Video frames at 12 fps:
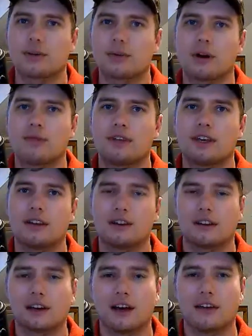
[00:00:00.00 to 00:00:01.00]
where I've taken
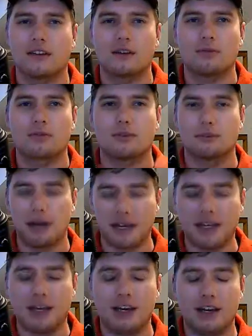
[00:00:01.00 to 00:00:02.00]
a concept from my
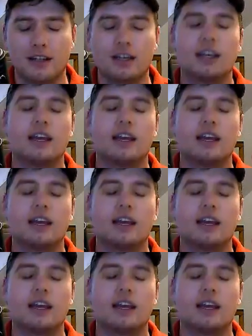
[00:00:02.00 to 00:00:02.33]
head